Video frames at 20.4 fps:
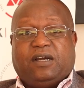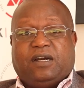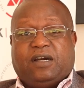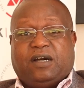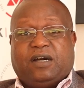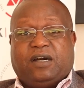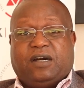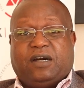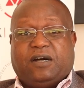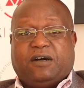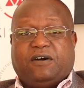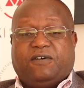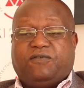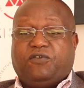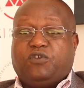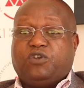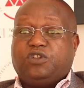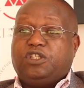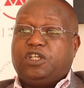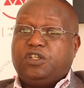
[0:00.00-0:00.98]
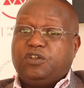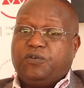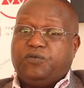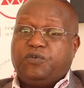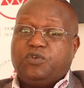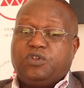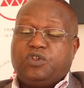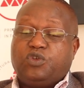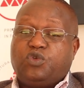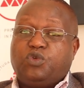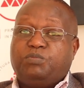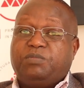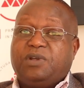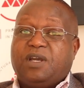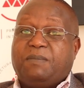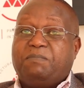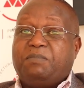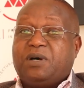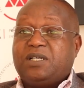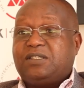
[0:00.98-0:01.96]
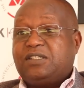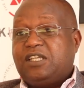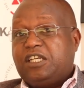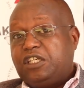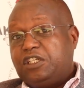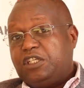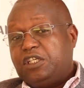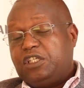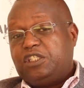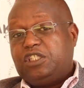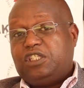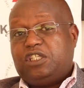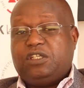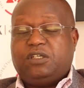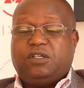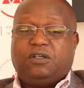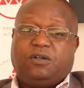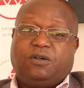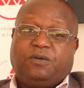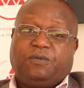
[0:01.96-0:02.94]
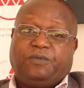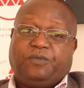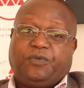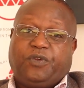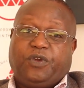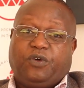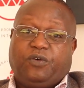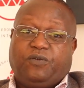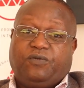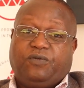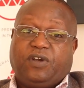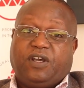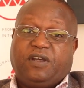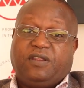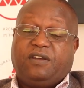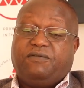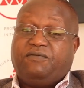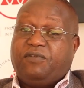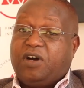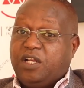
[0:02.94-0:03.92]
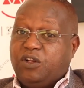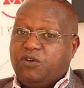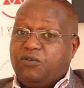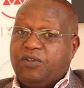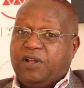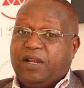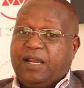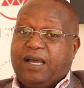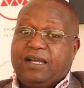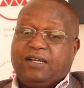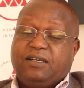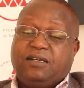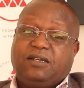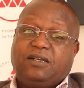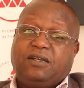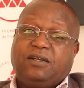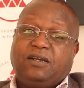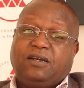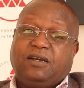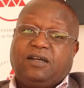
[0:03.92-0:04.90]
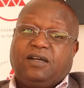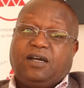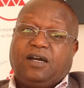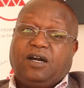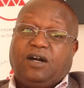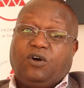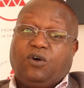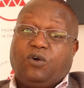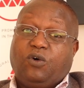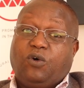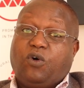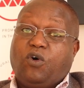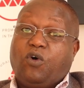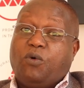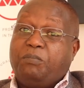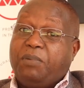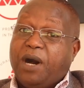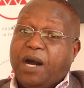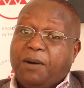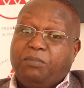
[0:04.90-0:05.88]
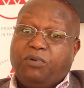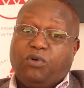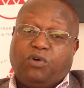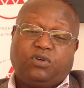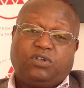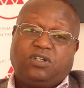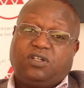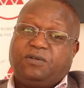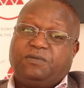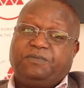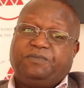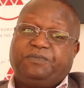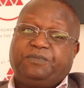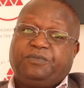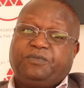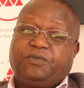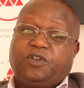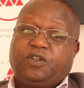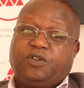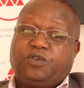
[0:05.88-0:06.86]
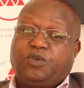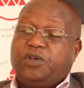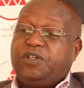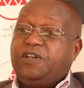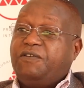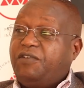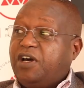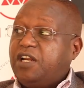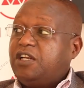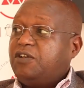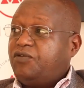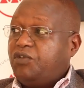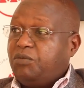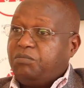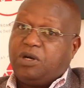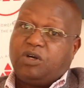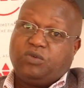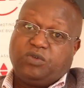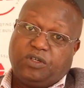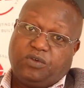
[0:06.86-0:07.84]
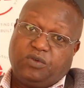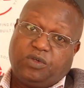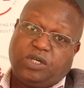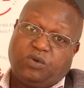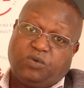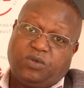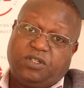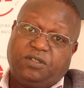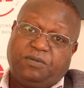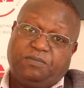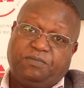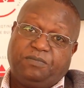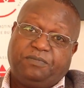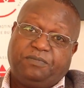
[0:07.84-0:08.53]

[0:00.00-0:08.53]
For change of use, it could be a percentage of the value of the land or per plot. So it varies from county to county.